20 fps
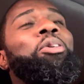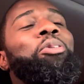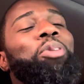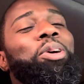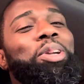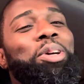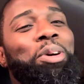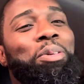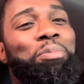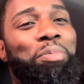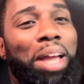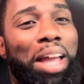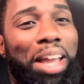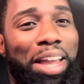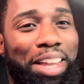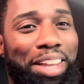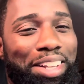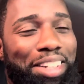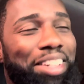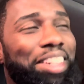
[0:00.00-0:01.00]
when a man
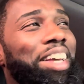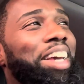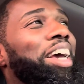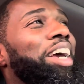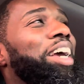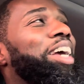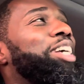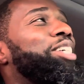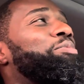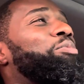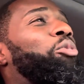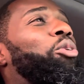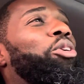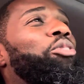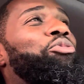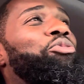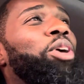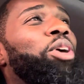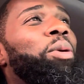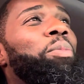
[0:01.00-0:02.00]
is more
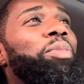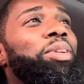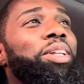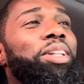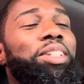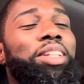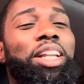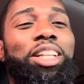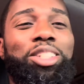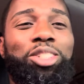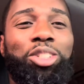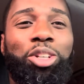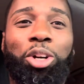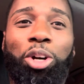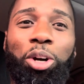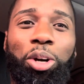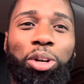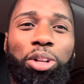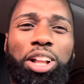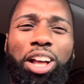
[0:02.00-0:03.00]
feminine than his
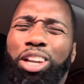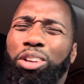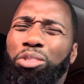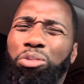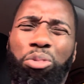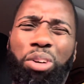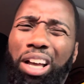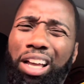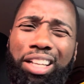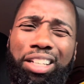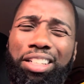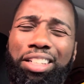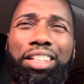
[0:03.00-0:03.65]
girl. Like, what?